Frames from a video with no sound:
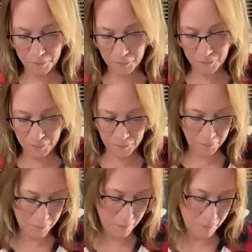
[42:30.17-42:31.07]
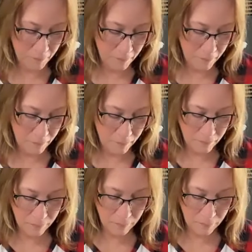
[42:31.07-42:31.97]

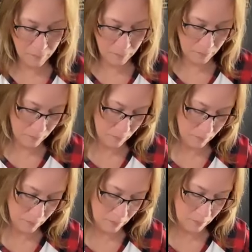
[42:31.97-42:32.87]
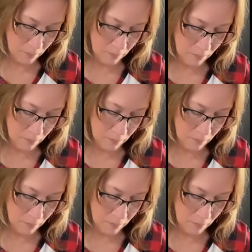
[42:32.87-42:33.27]
Nobody speaks.